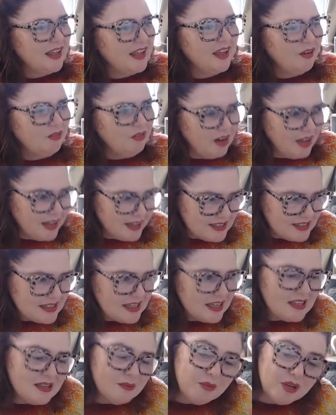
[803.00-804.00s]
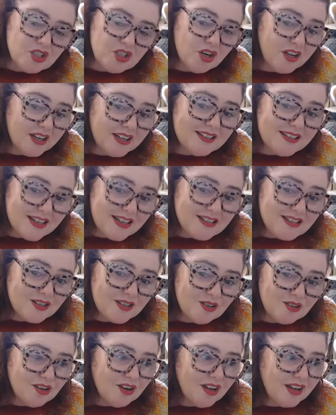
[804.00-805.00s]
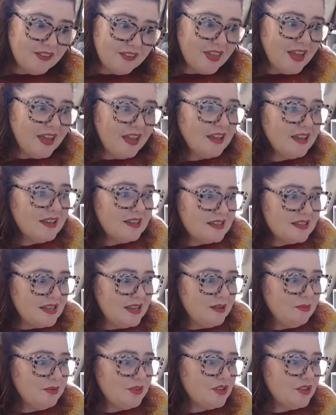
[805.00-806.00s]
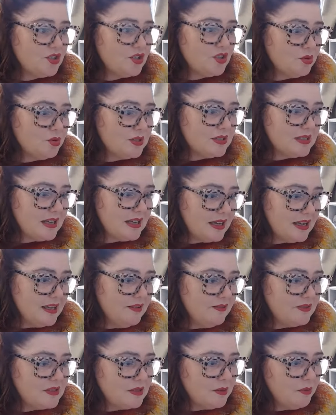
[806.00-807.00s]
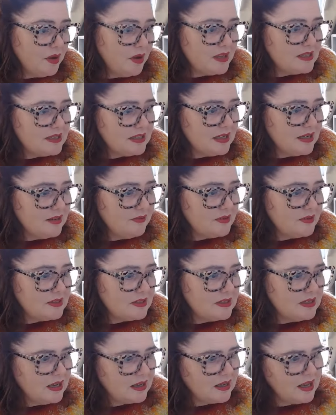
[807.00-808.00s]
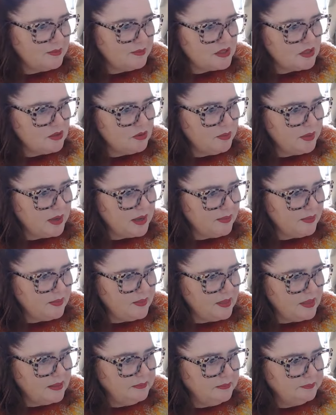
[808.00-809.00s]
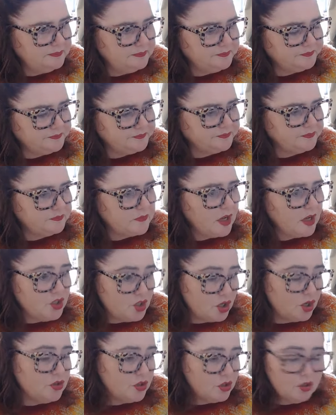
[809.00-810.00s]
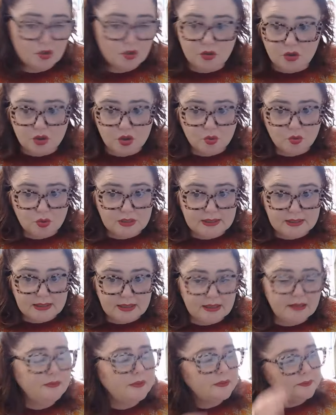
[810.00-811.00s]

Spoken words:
Well, I can say that my Chaika does look like that. It's set with a shorter sleeve. So my sleeve is, comes to about there. I chose to do the shorter sleeve.